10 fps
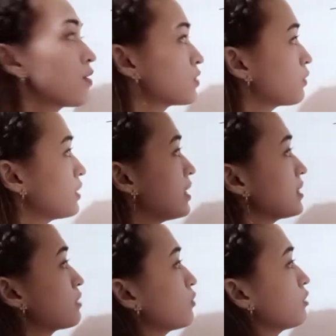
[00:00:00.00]
so
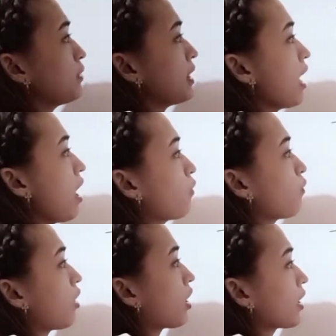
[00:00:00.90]
this would be
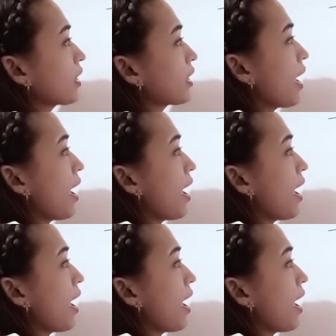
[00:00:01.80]
our